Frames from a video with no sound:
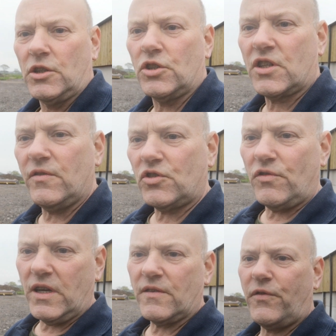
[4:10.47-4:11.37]
Just give us a
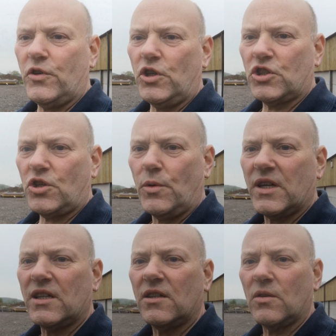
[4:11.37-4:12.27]
ring first so we
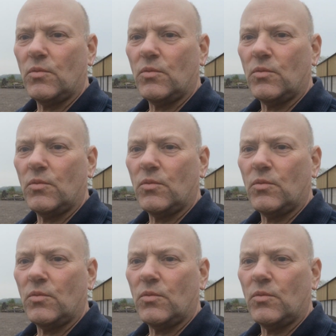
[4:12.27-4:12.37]
can